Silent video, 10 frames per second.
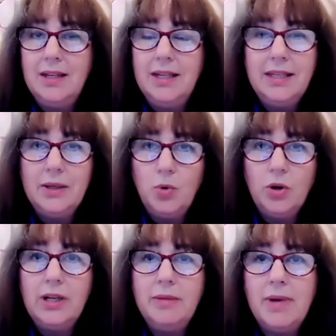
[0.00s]
In their
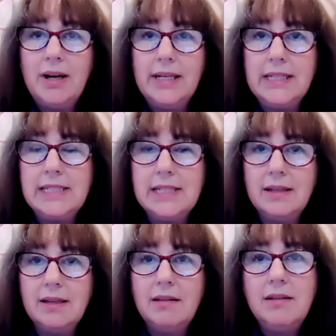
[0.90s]
worldly mind,
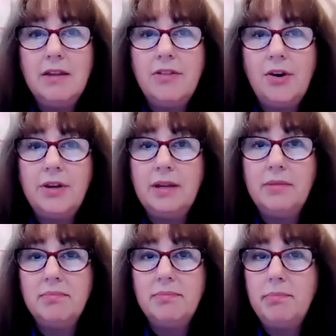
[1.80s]
they thought that
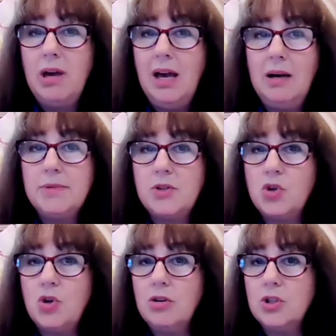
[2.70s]
perhaps
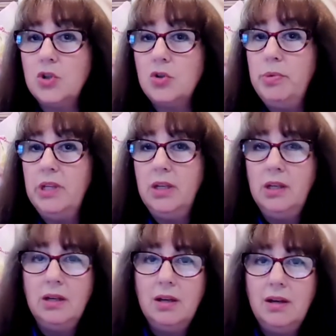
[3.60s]
John should be